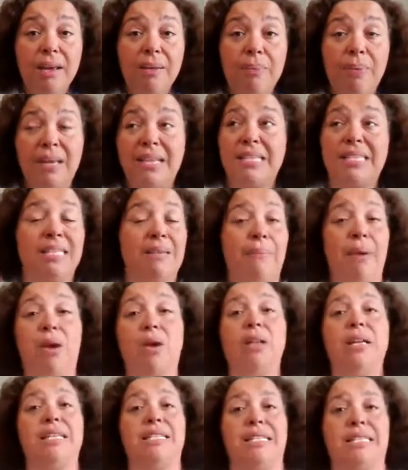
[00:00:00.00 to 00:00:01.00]
being
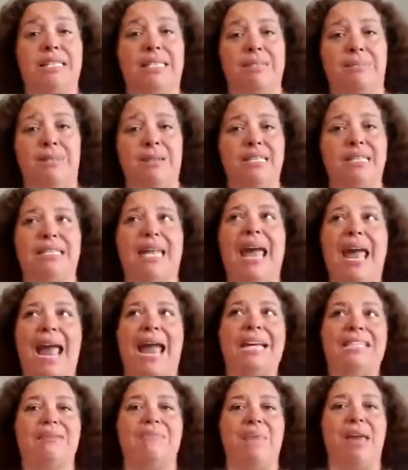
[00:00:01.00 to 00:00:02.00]
summarily dismissed, I
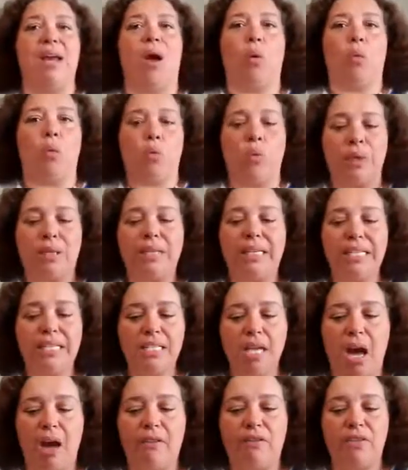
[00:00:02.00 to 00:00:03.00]
had to make a really
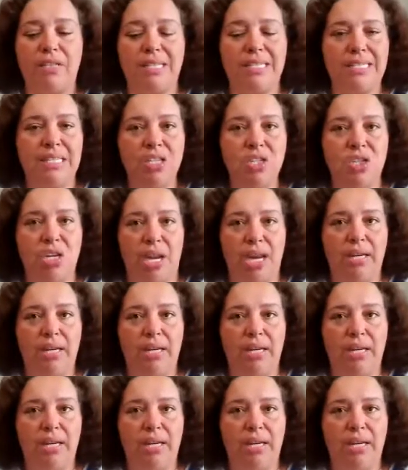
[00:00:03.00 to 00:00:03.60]
tough decision.